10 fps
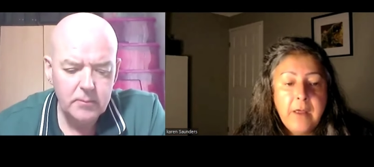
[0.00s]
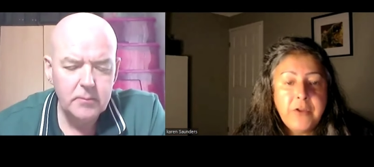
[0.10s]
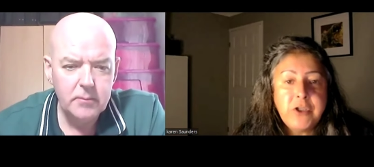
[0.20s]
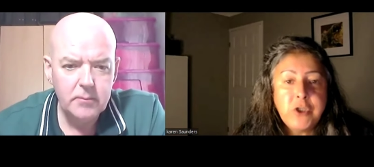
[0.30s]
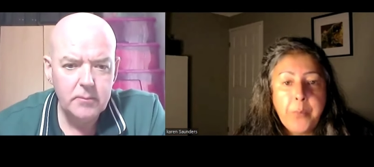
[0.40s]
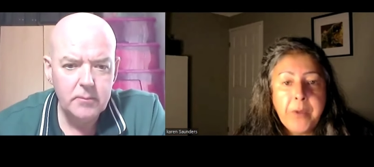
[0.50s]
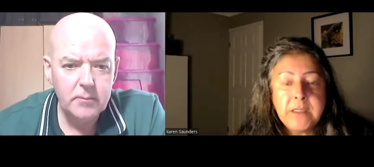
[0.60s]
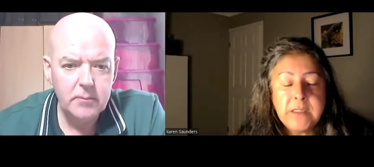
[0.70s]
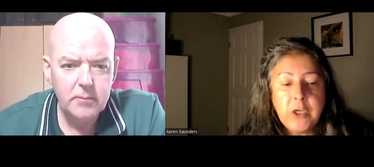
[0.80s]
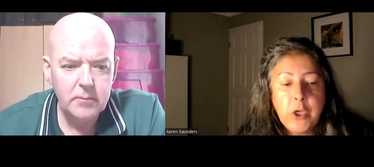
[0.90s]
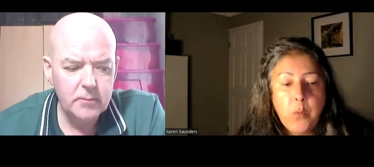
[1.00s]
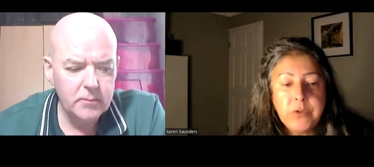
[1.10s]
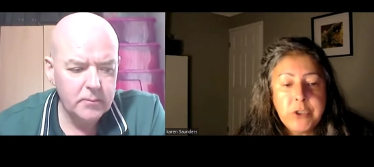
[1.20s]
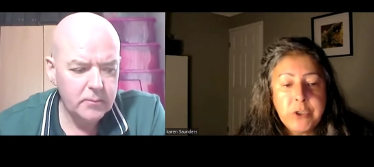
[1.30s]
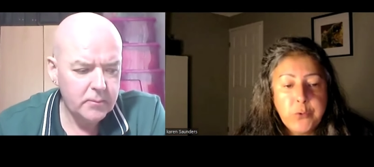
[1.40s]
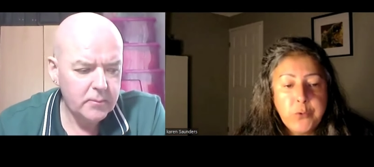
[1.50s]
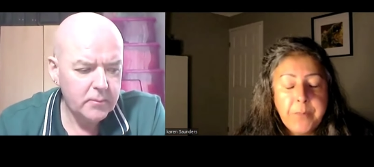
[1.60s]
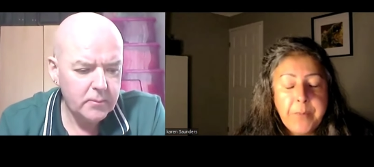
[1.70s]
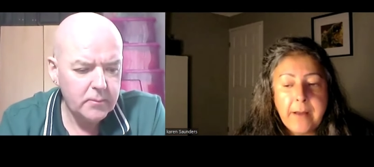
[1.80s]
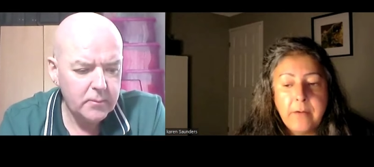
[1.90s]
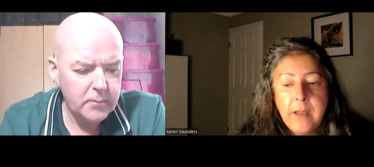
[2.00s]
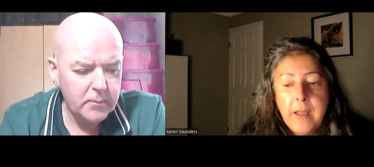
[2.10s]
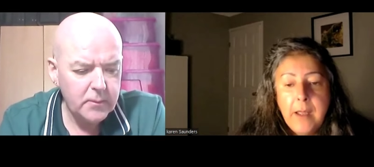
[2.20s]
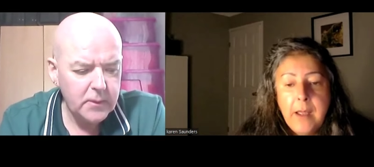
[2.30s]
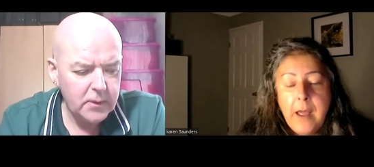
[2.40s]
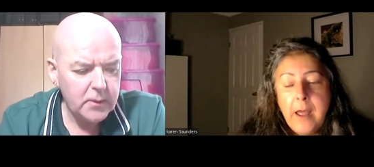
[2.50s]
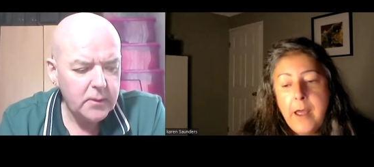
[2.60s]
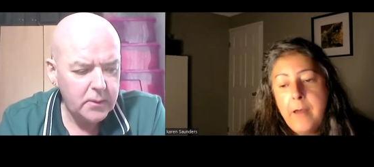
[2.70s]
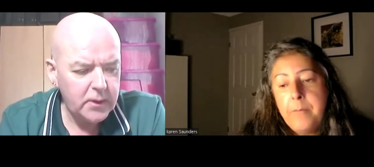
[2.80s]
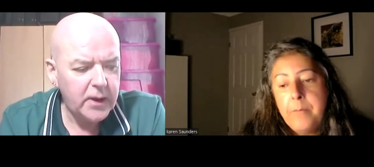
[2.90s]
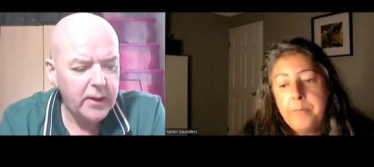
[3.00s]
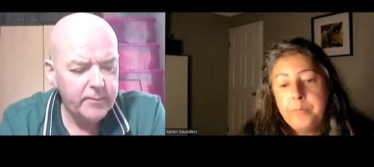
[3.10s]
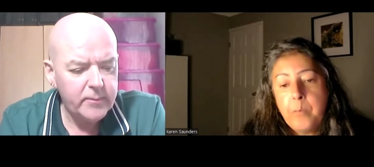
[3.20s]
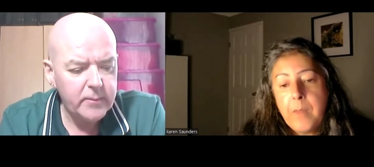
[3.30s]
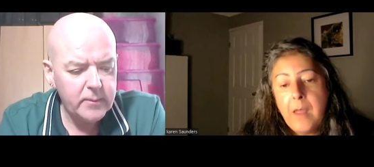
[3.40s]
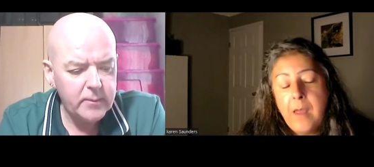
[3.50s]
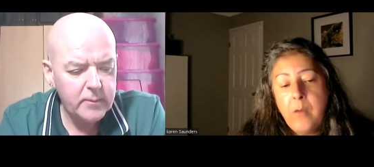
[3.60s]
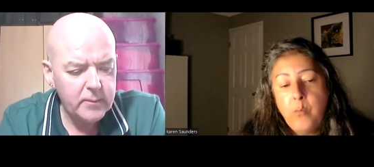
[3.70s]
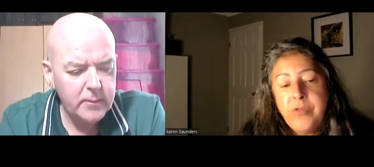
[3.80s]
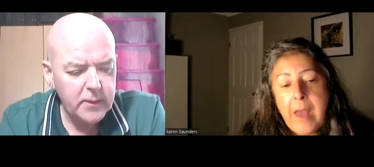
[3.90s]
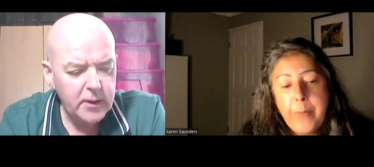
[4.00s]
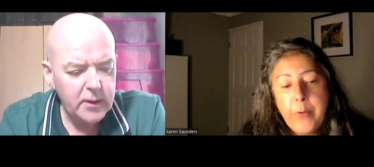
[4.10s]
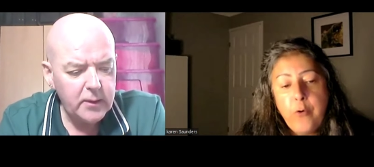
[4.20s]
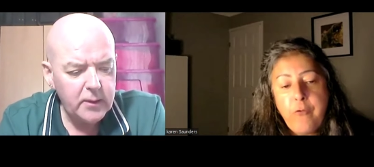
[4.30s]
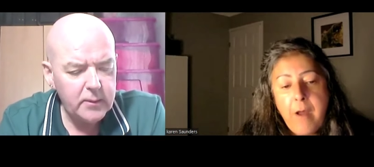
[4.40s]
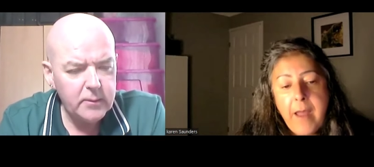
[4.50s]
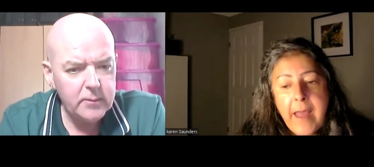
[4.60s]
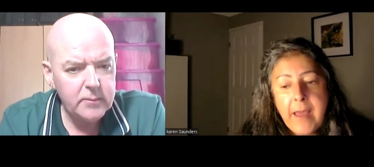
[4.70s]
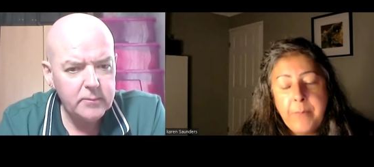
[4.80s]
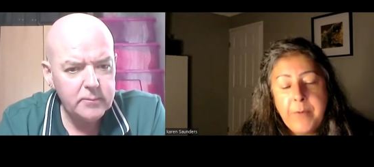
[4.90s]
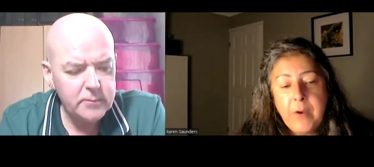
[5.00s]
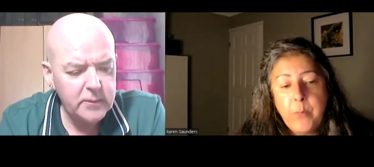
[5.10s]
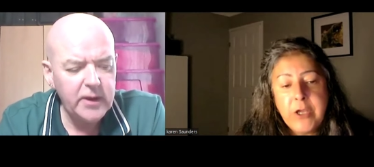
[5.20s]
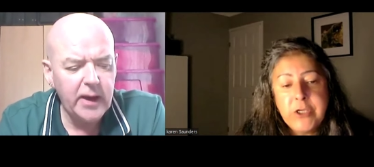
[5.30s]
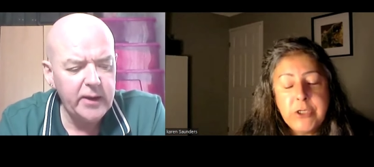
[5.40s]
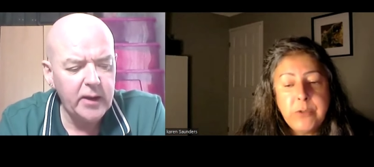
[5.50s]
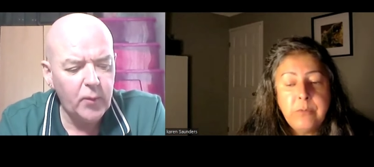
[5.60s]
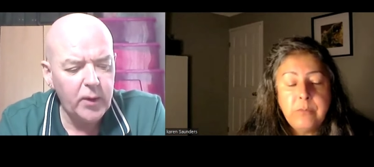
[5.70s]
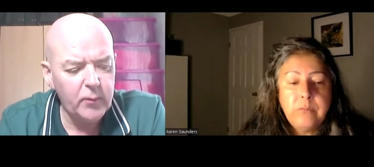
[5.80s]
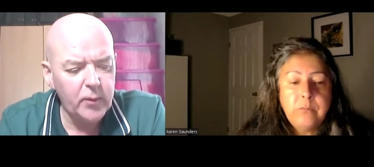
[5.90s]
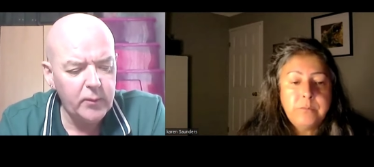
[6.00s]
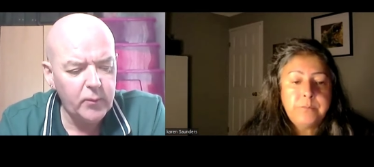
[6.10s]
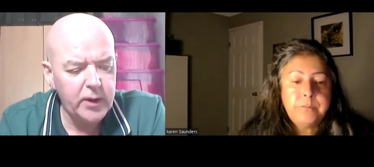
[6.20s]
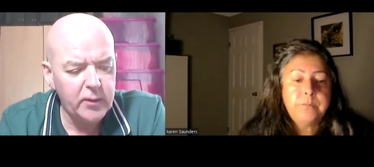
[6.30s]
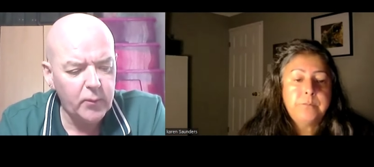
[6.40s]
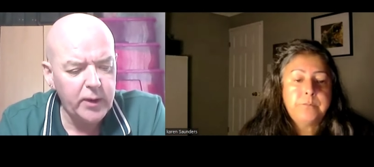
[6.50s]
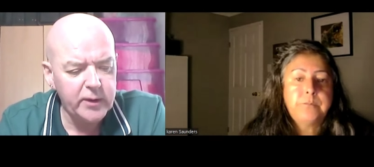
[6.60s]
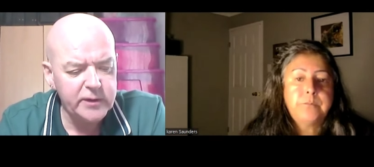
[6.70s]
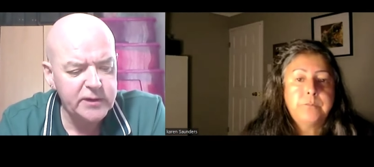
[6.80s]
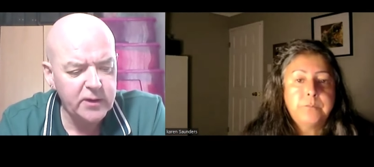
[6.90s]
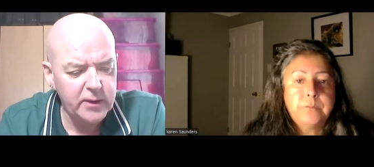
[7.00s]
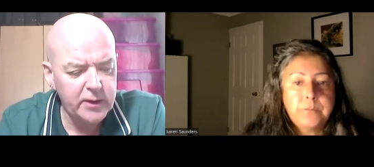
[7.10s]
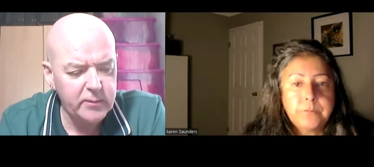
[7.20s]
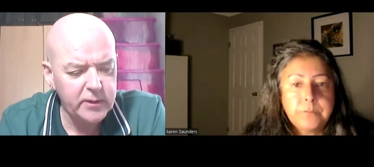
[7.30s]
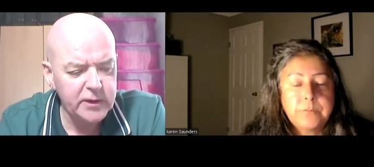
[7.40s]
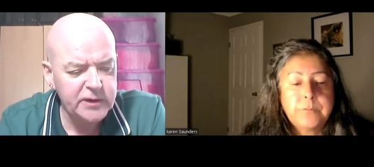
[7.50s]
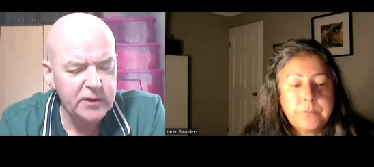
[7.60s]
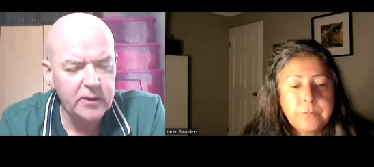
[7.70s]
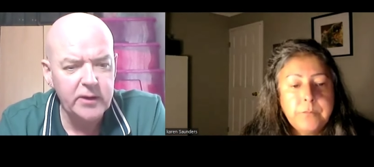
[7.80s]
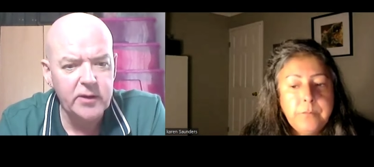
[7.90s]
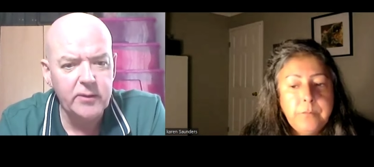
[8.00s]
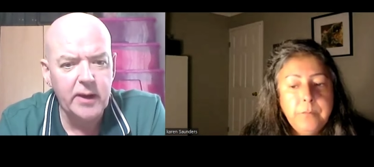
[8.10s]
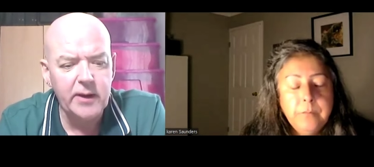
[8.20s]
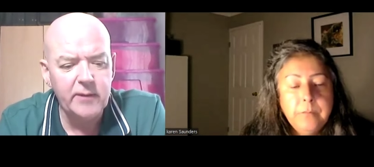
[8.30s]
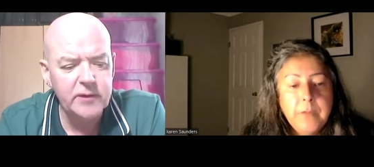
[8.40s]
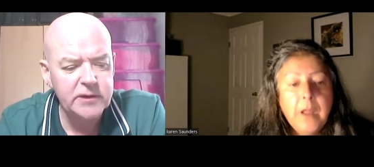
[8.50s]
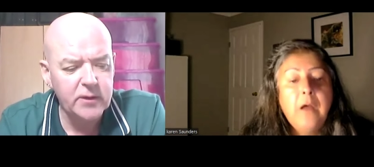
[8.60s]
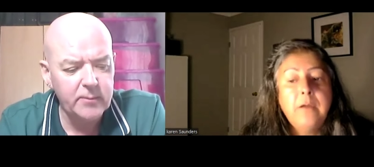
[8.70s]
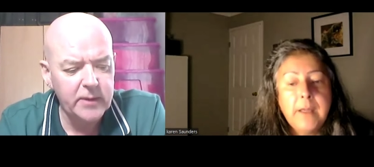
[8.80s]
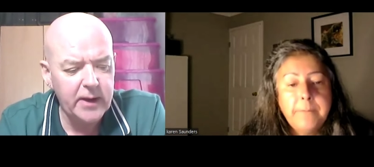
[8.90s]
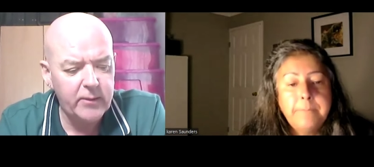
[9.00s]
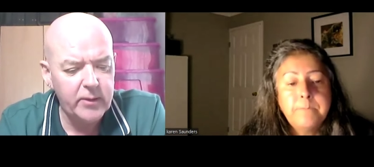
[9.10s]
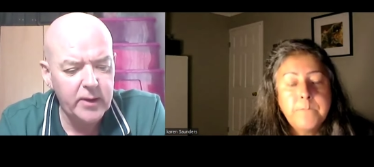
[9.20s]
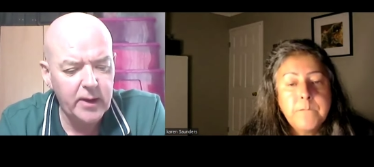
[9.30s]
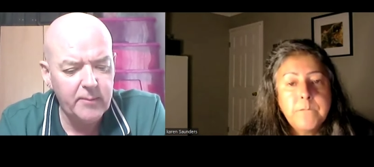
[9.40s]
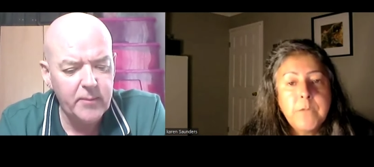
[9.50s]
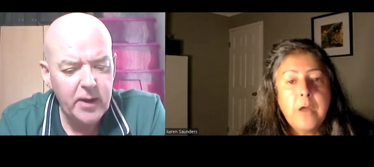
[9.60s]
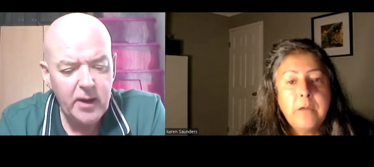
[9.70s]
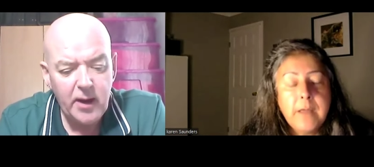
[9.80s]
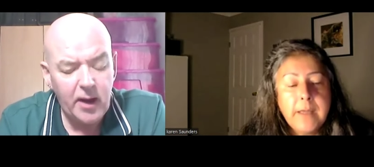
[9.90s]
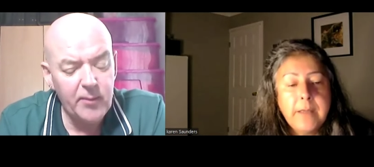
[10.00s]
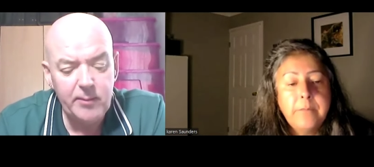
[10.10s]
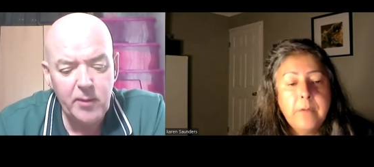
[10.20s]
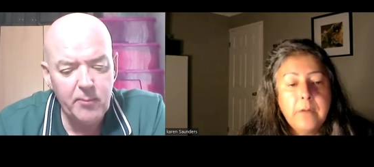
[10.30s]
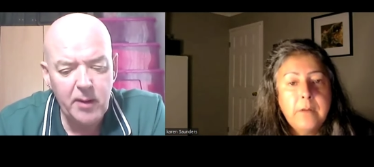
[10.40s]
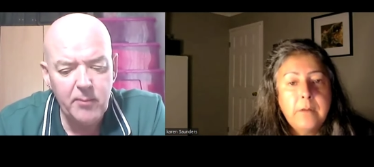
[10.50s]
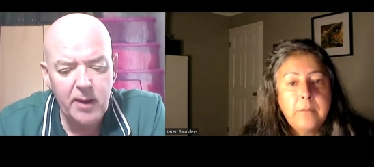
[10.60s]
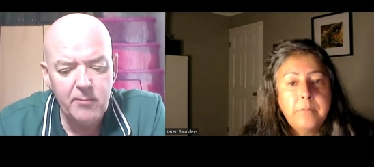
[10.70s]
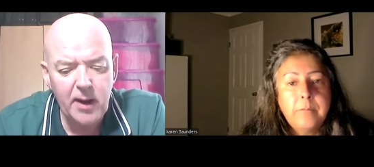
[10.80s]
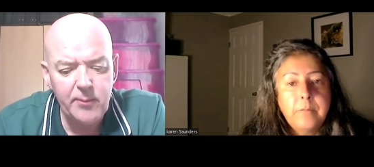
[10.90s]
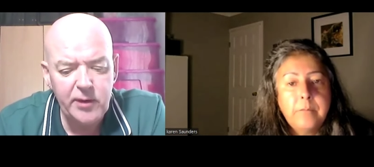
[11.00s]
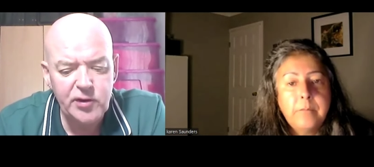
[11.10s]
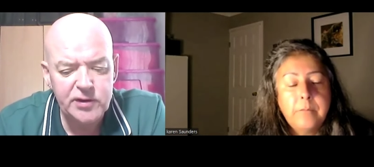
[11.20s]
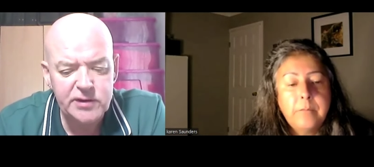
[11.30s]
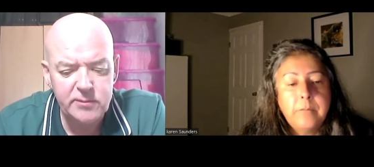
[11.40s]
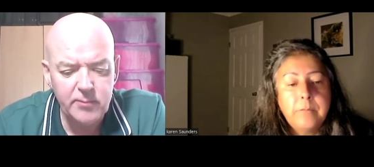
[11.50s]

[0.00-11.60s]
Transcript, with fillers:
Speaker 1: the topics that you want to talk about um, yeah uh, would that be all right, Eamon? And we can yeah, yeah,
Speaker 2: we, we we could we could certainly we could certainly do that another time, okay. Karen. Um, okay. I mean, maybe just